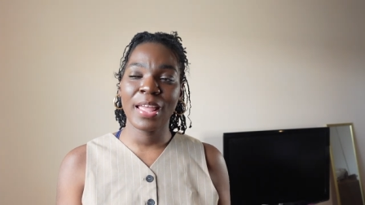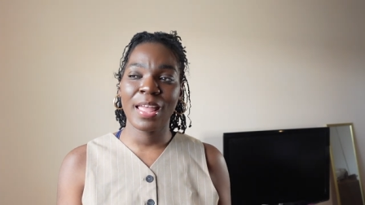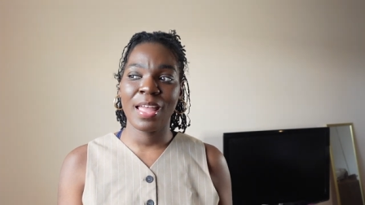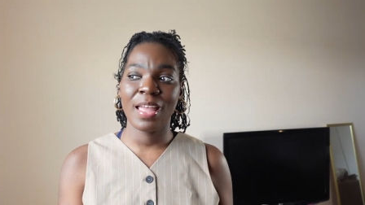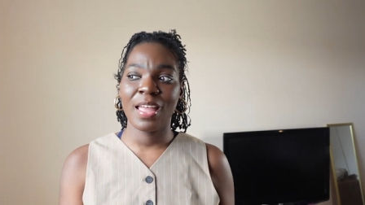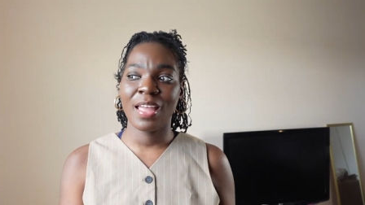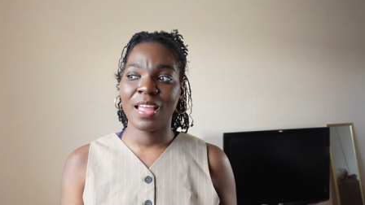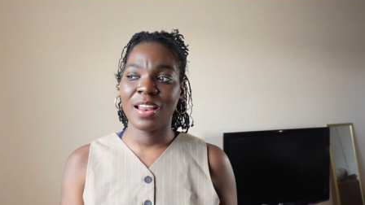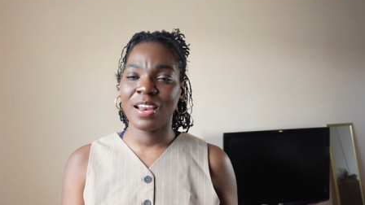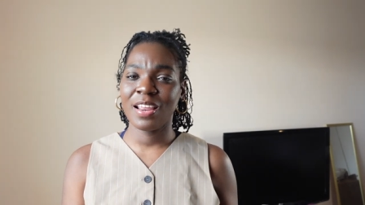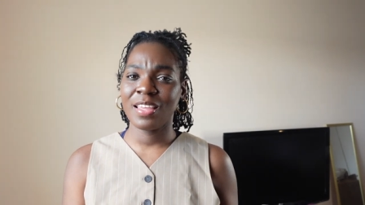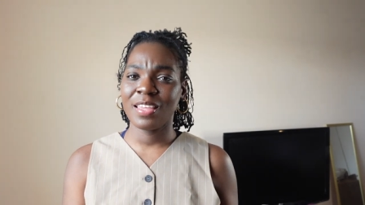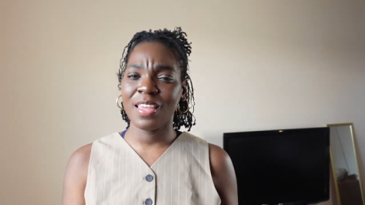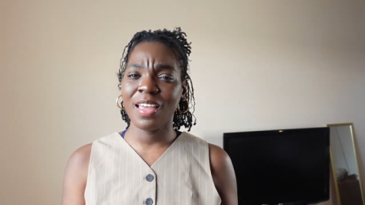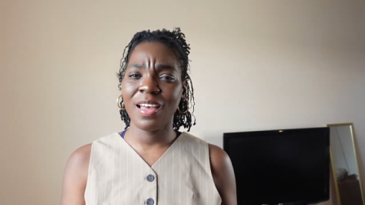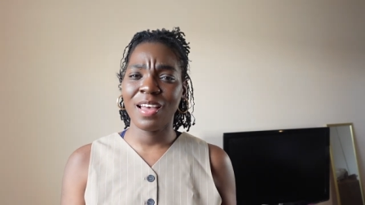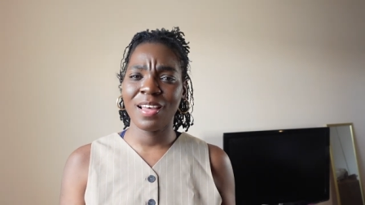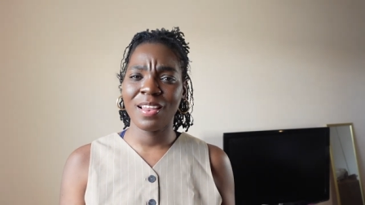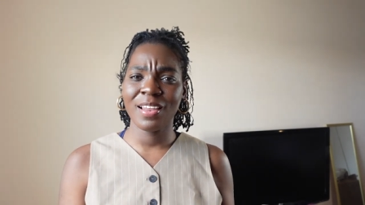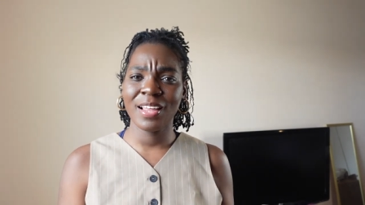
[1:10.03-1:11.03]
and
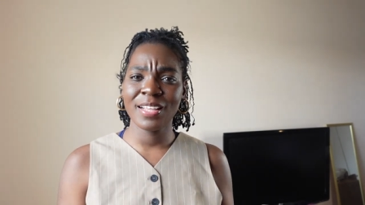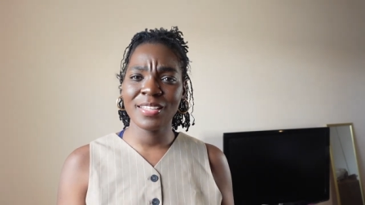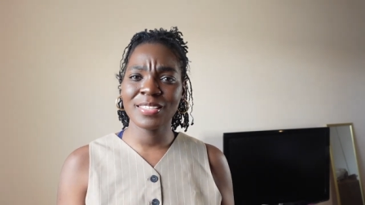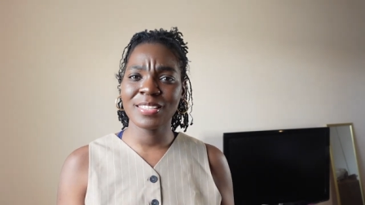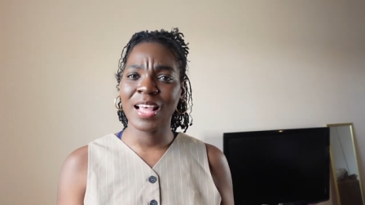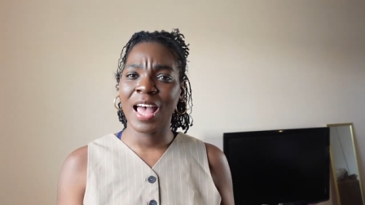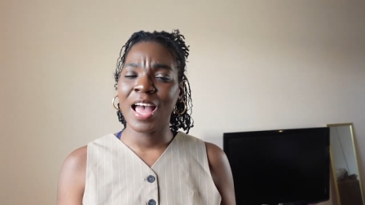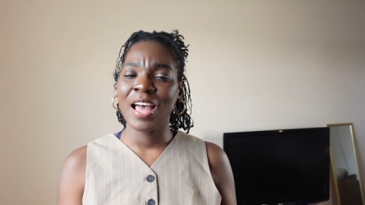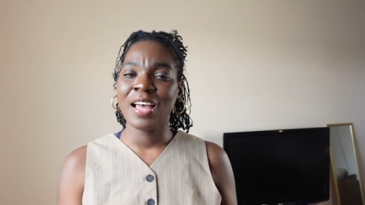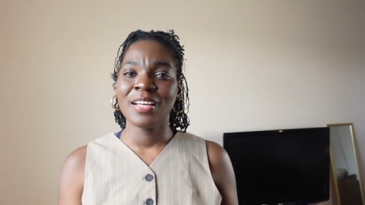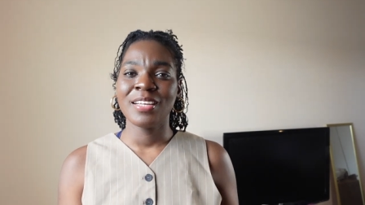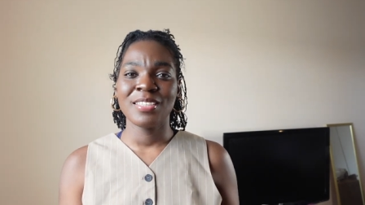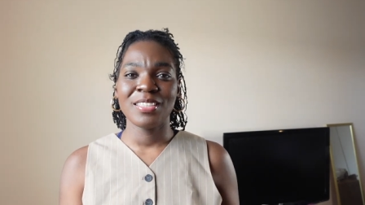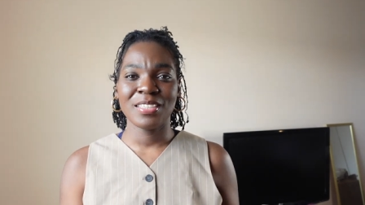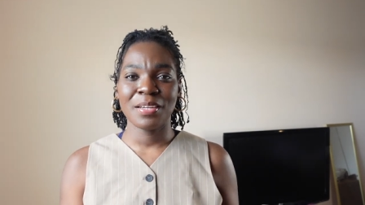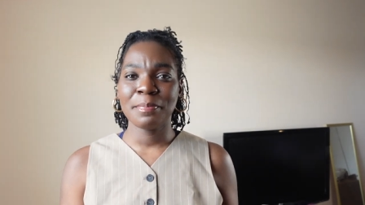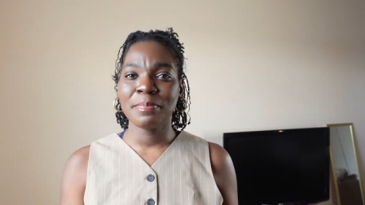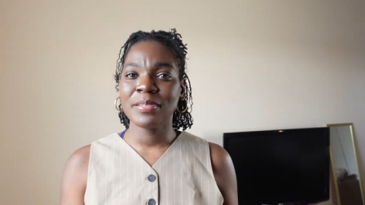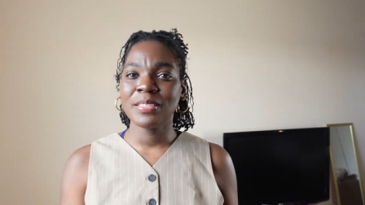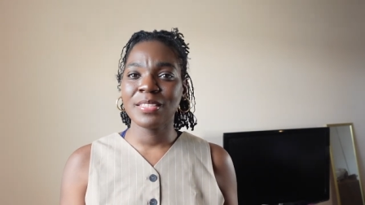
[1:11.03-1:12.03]
yeah let's
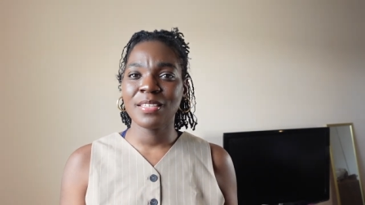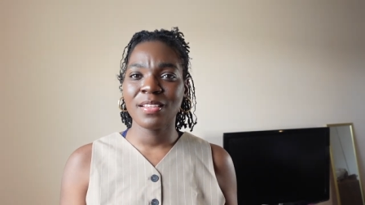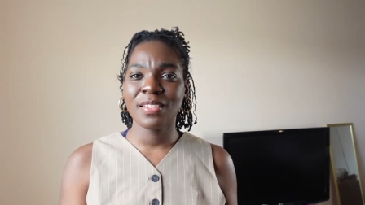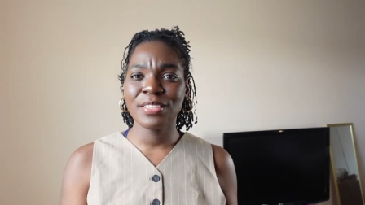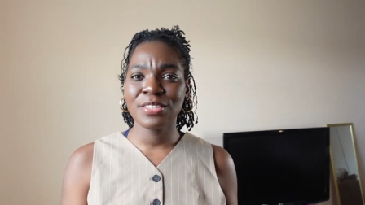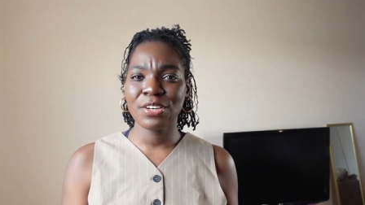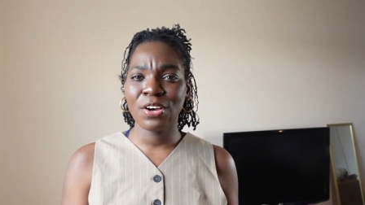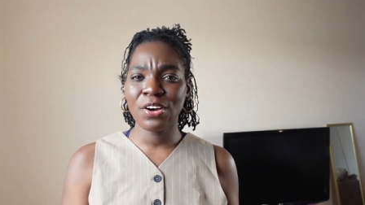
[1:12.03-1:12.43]
jump into this